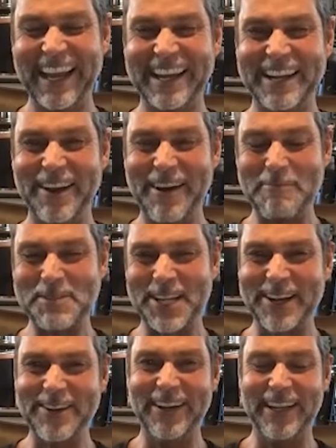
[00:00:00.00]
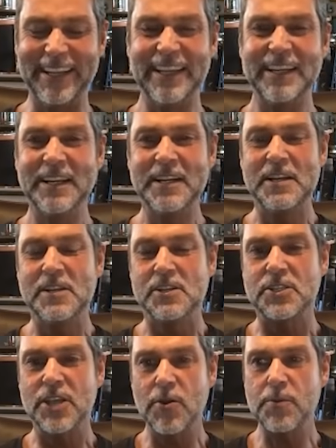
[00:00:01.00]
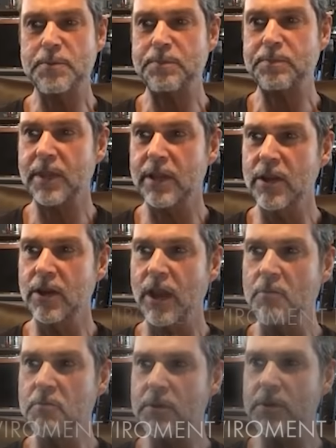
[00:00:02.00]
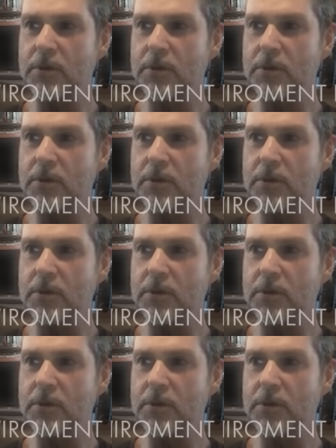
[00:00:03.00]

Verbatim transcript: Yeah, no, absolutely. So look,